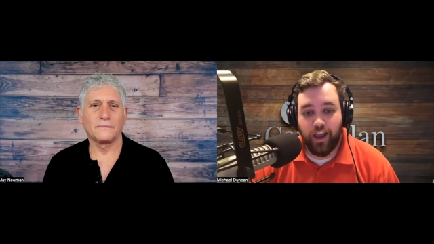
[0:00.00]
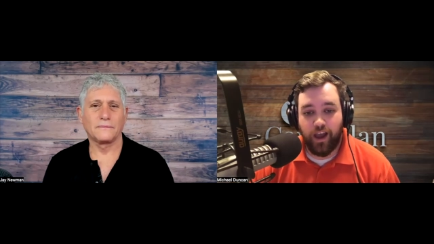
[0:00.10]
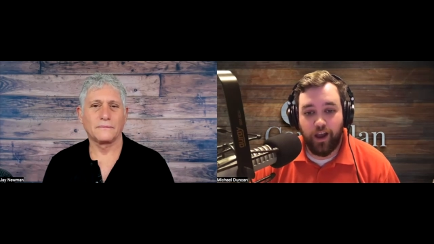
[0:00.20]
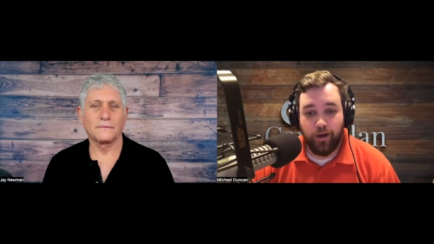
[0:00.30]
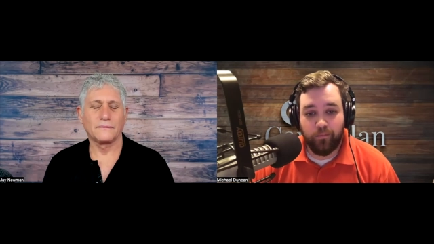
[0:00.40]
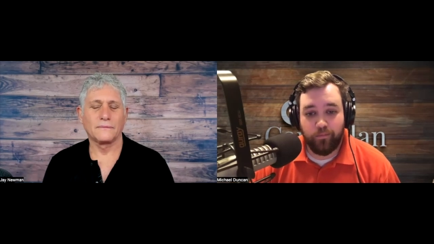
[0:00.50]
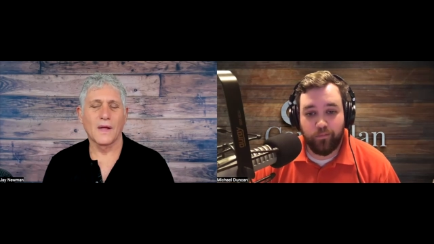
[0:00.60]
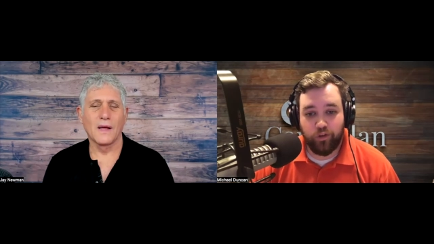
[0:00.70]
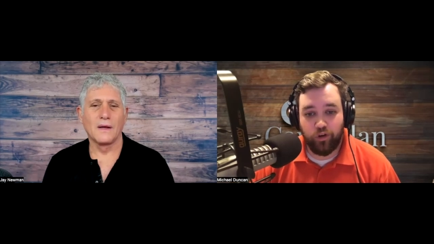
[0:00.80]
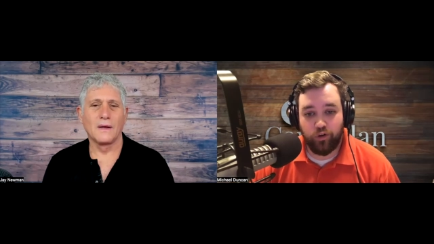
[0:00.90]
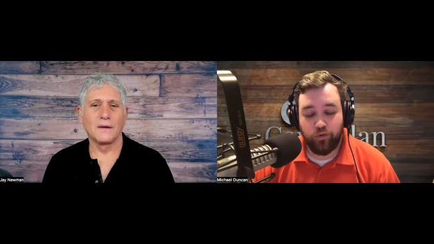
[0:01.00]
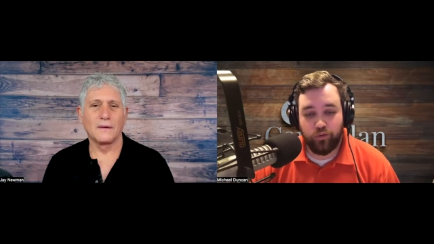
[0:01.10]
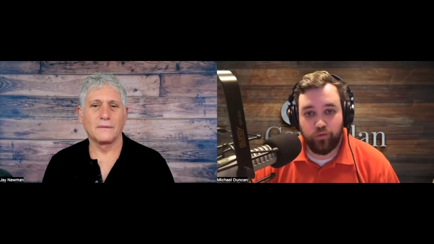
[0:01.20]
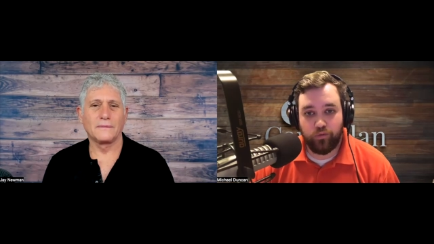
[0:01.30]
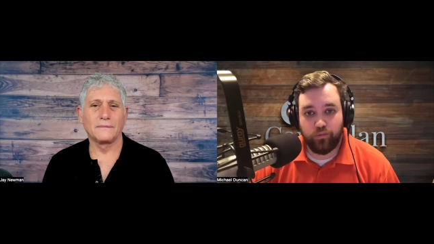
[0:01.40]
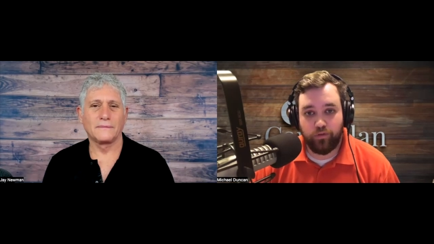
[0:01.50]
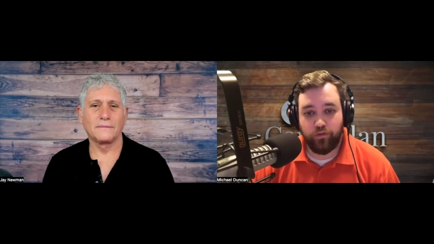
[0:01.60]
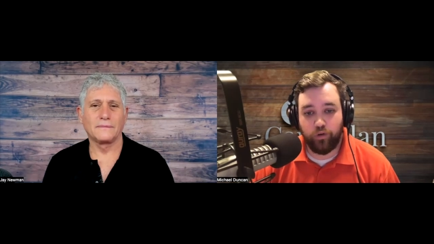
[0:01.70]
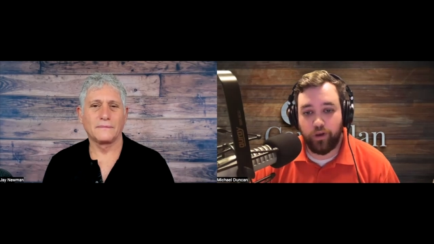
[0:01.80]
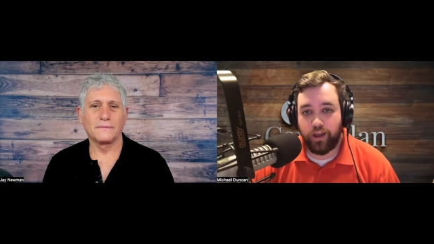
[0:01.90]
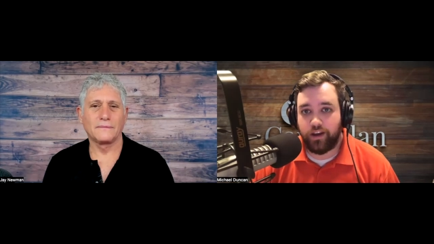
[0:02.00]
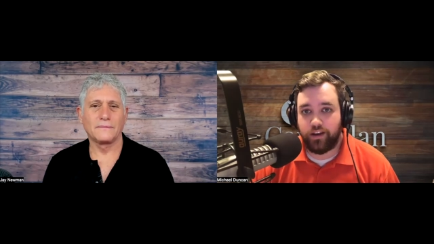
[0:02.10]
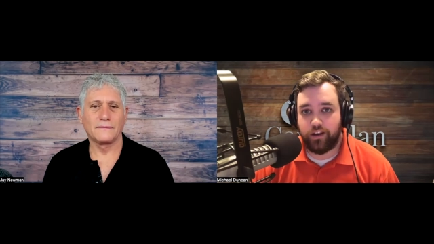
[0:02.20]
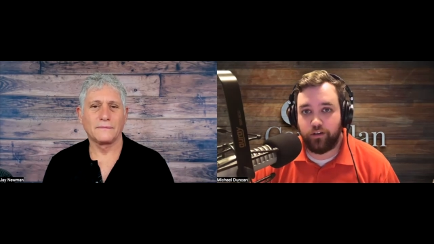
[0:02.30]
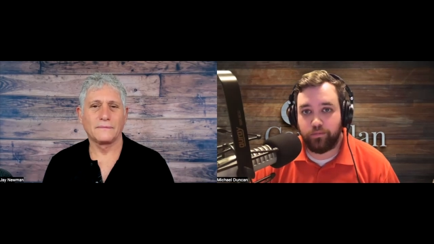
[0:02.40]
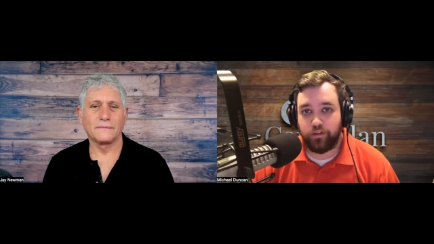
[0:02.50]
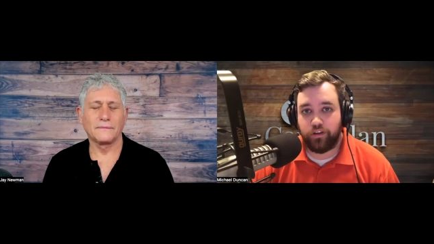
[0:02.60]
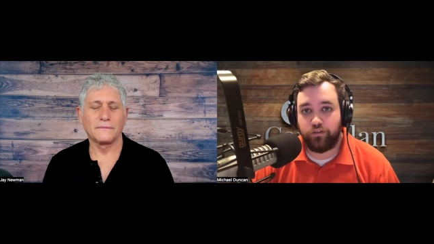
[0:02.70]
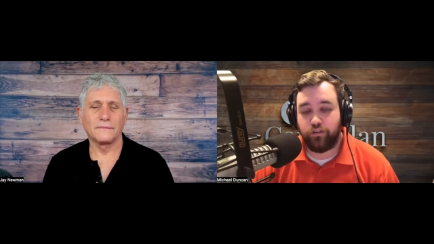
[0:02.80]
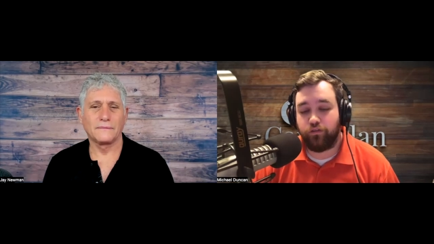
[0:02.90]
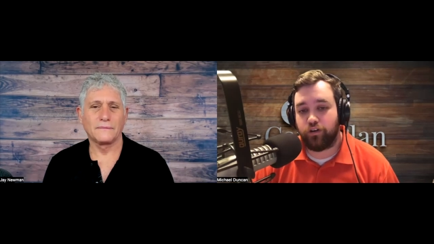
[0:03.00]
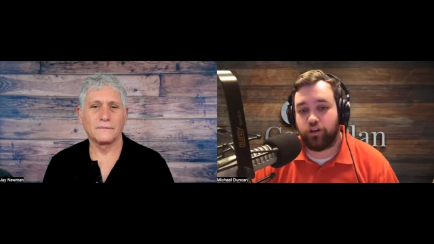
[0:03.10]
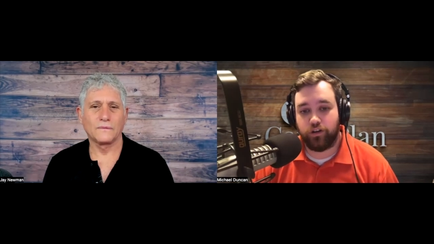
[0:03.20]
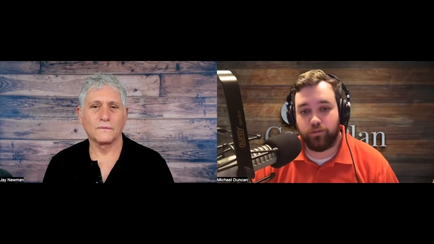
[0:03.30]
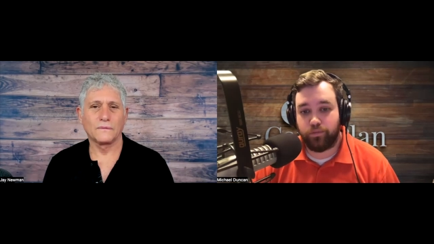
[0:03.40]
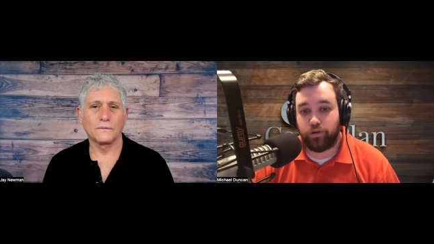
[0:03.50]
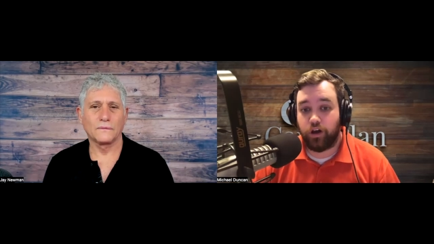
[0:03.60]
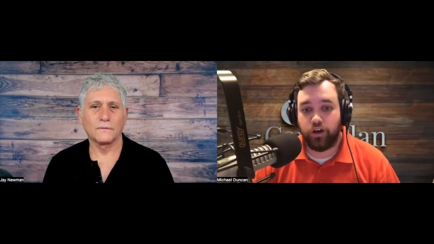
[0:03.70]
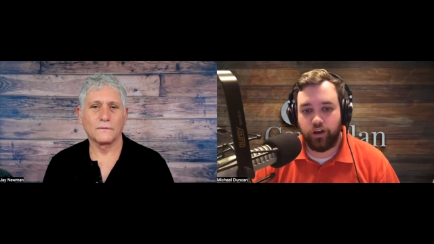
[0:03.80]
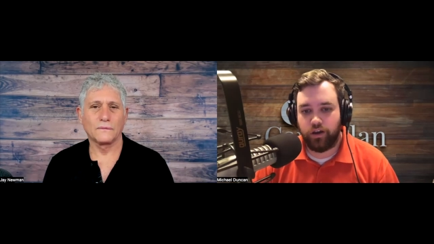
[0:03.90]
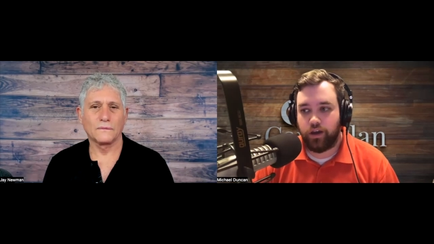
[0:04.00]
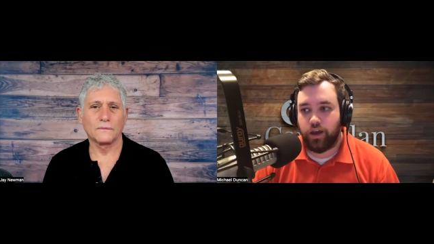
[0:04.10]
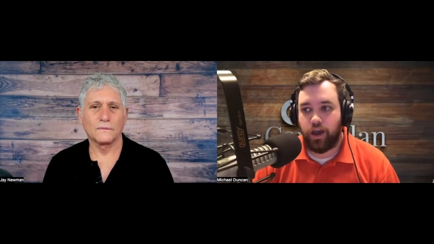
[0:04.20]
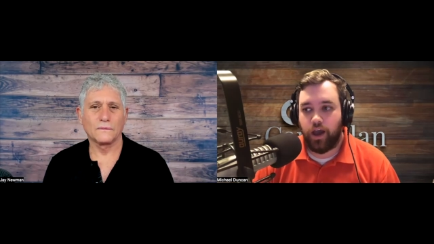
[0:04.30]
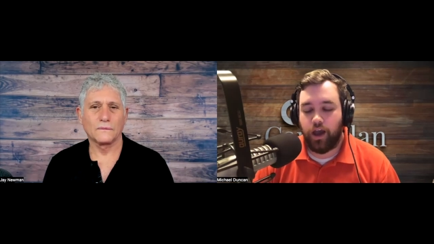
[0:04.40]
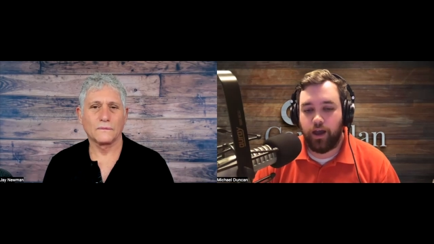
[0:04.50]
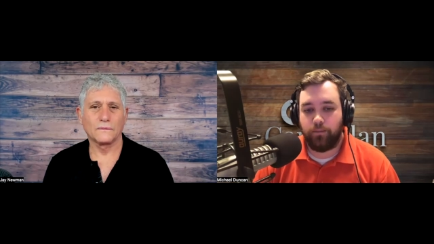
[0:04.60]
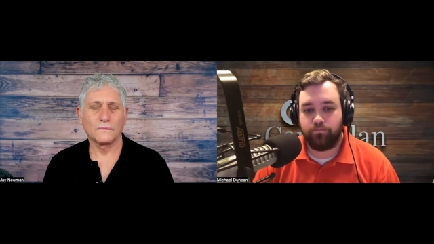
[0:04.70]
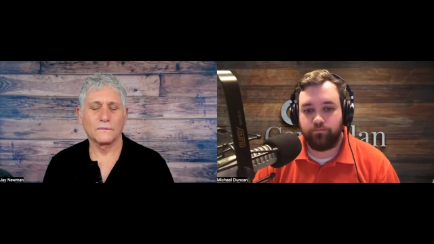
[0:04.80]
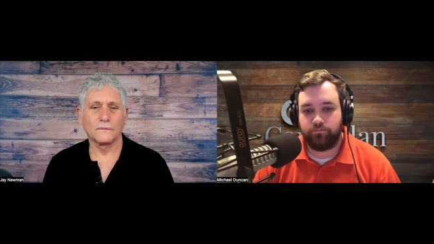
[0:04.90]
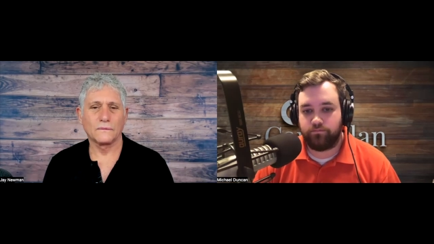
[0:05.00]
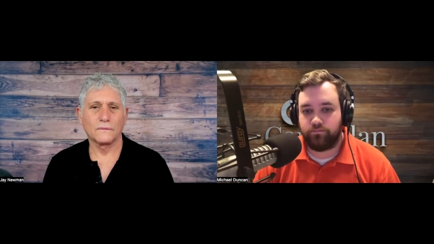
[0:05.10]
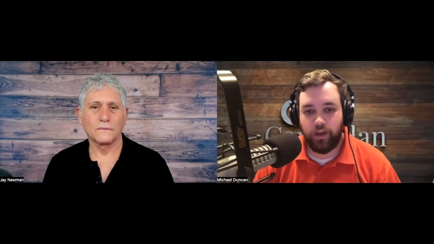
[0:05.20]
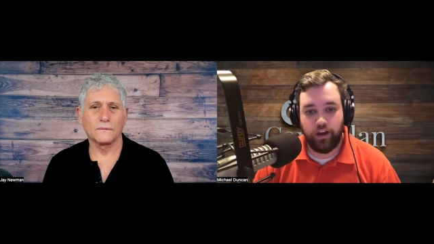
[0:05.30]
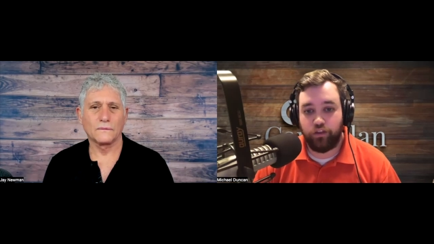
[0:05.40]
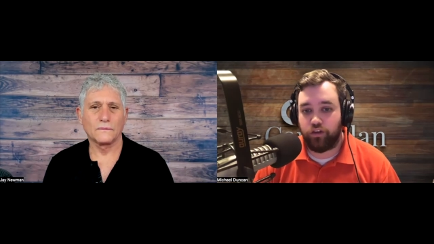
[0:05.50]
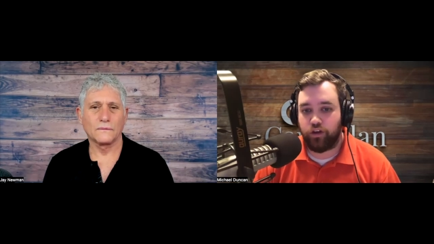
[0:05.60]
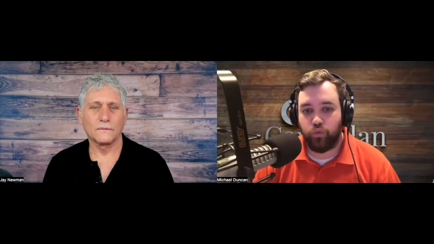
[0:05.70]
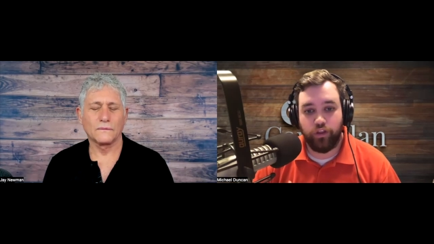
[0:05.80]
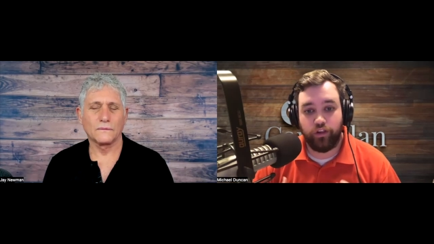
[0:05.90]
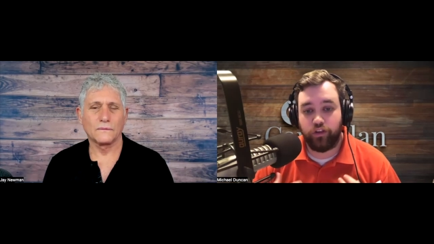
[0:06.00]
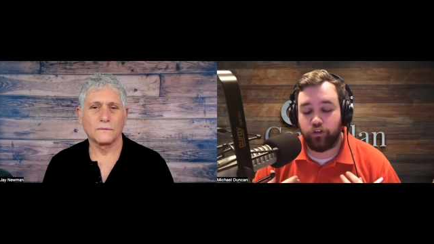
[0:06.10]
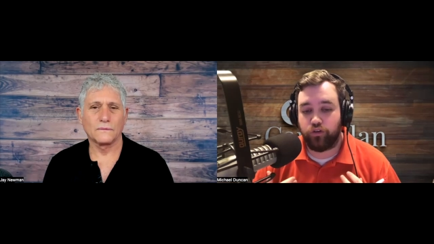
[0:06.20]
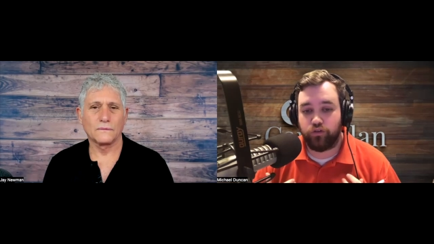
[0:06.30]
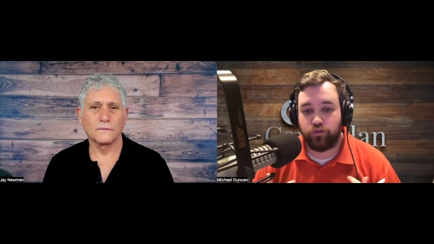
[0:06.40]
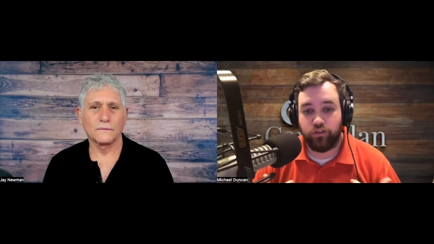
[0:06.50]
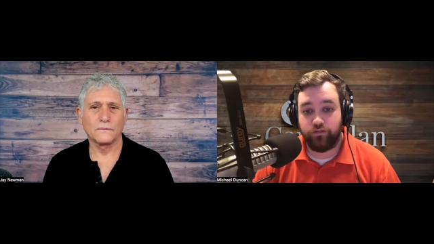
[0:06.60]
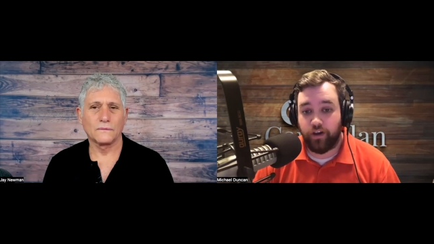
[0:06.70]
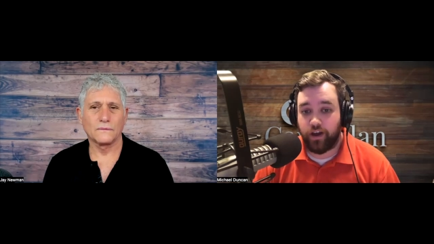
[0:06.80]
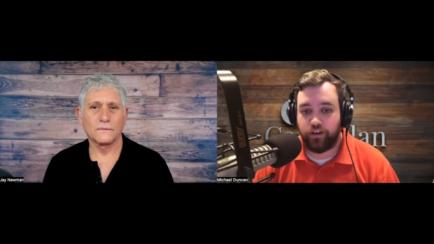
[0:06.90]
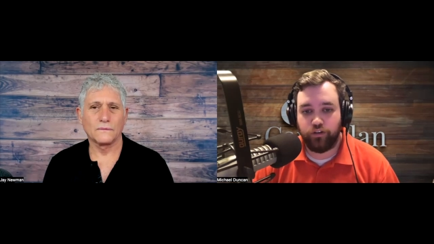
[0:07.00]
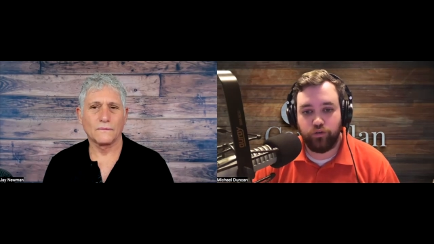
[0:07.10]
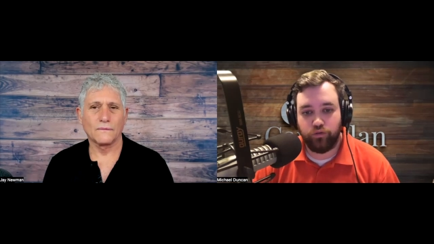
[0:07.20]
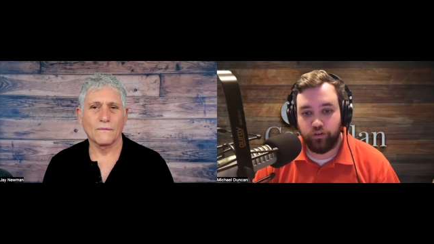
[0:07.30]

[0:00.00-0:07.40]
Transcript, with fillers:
Speaker 1: Um, so before we end it here, please feel free to plug um, anything where the listeners can find you,